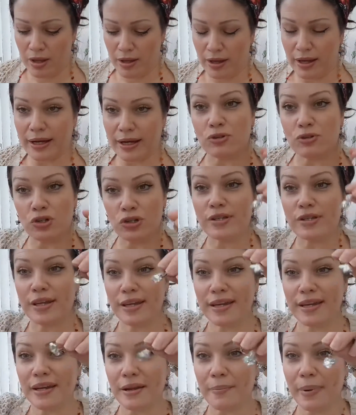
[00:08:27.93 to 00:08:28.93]
And I was just
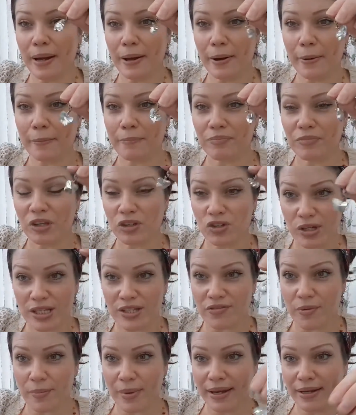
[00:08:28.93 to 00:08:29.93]
thinking about the
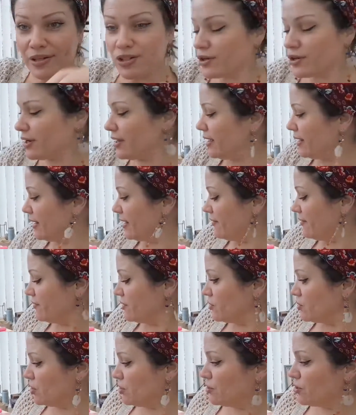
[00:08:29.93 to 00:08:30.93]
transformation, and if
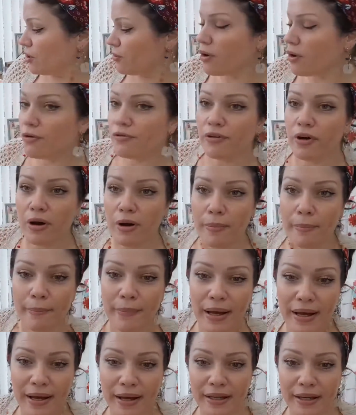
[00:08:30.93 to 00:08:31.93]
you do go over on
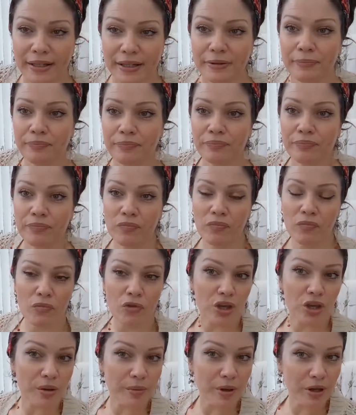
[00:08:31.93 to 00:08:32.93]
my
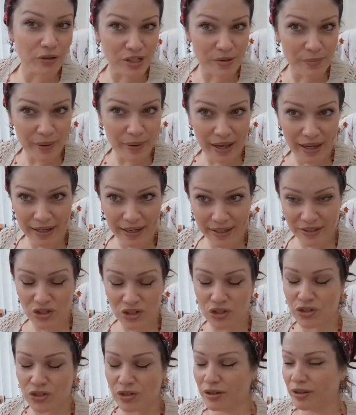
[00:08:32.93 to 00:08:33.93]
community
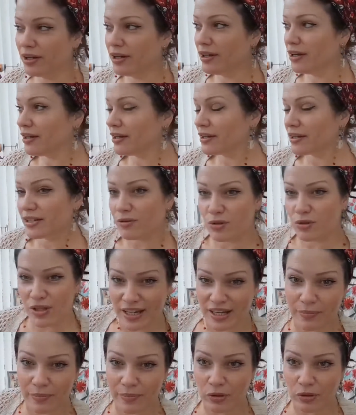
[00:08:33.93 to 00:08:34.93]
page, because I was
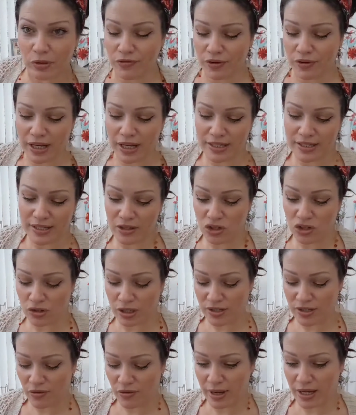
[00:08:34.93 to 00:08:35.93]
thinking of butterflies and the
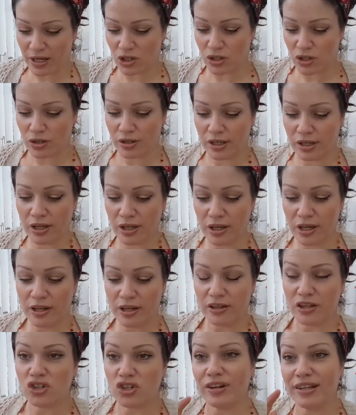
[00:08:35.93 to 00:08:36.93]
transformation, the
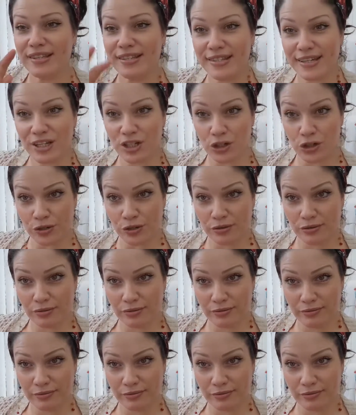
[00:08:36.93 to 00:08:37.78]
transition